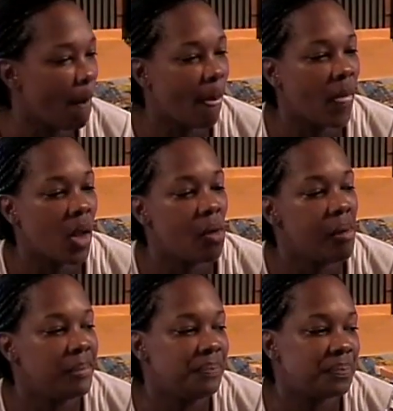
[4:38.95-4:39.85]
Hey,
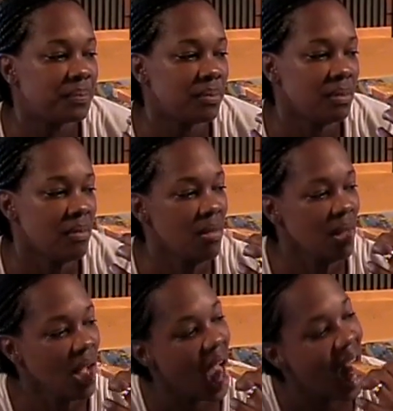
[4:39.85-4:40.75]
rope.
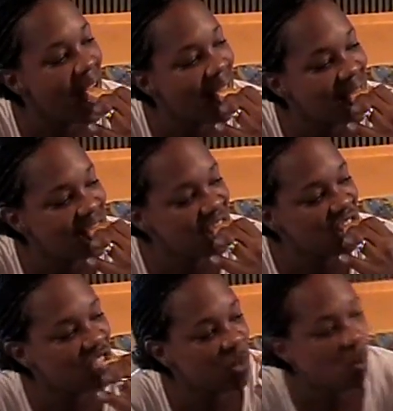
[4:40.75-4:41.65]
All
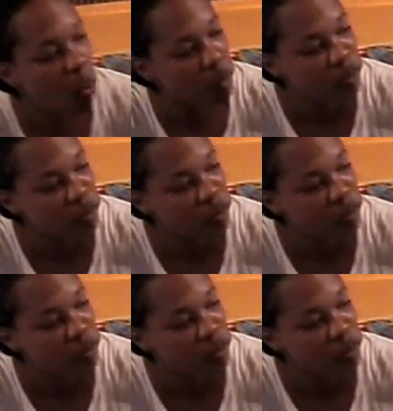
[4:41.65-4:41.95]
right, and then